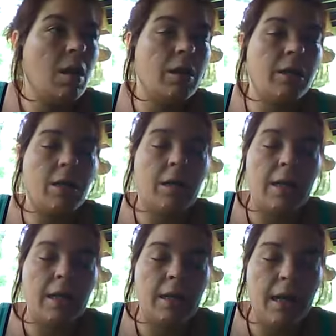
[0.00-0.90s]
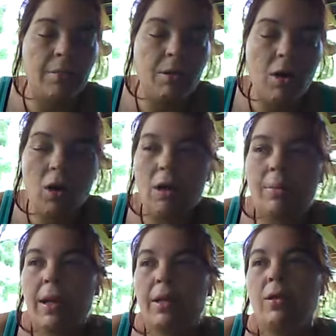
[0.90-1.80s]
a young lady named
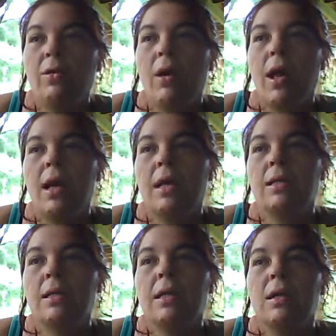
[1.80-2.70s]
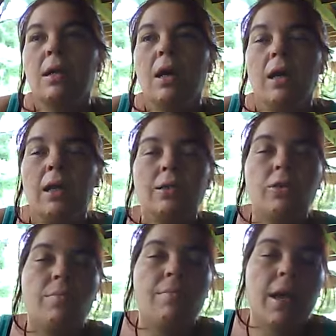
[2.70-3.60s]
Carmen who has
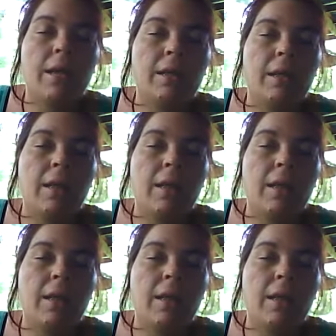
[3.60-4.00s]
electromagnetic